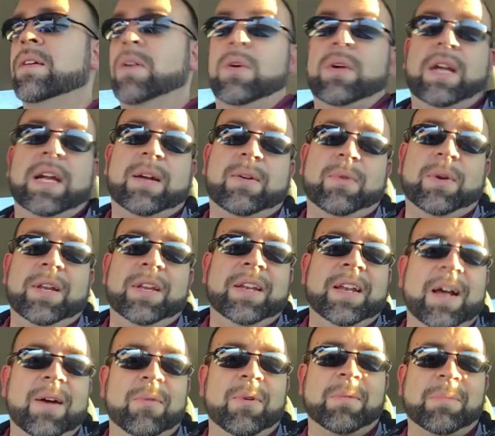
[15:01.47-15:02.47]
Or heck, what do you
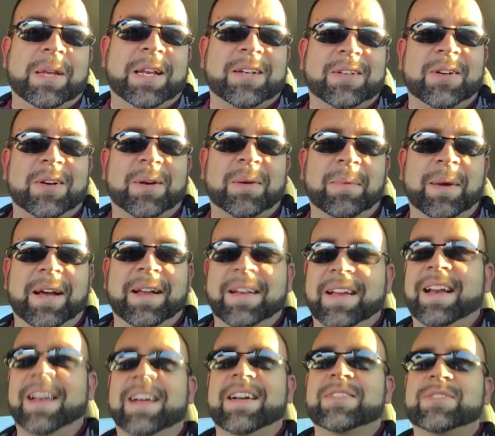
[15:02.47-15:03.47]
not want me to talk about?
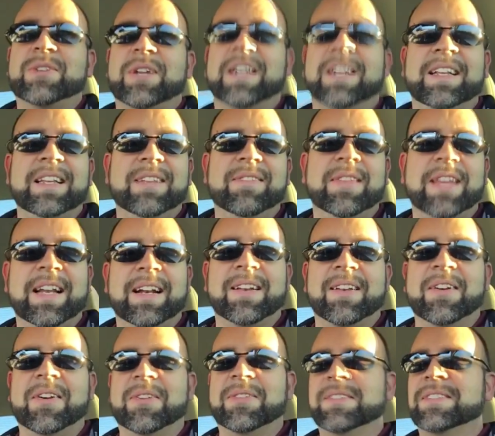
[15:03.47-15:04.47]
And I'll try to leave that
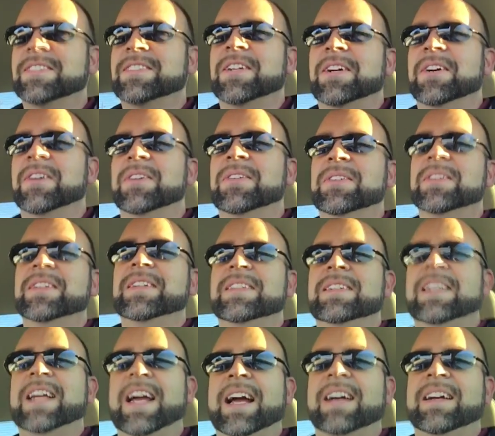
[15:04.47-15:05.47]
alone. So,
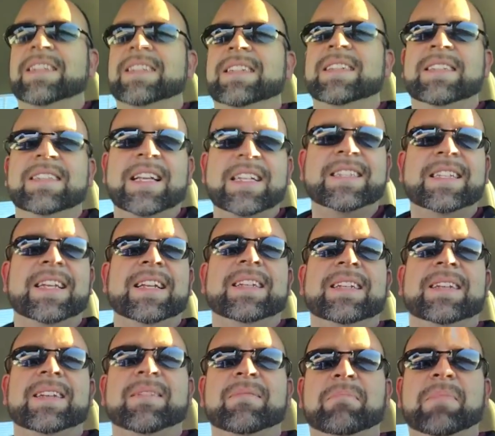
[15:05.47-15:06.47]
yeah. That's it.
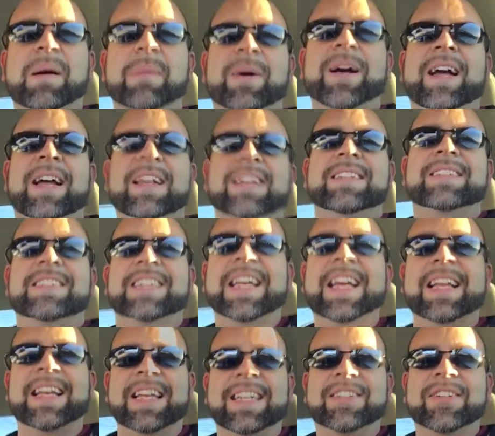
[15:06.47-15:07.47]
Bye-bye. See
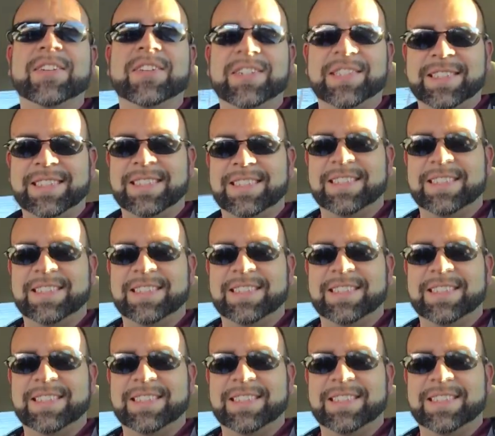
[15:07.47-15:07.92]
you later.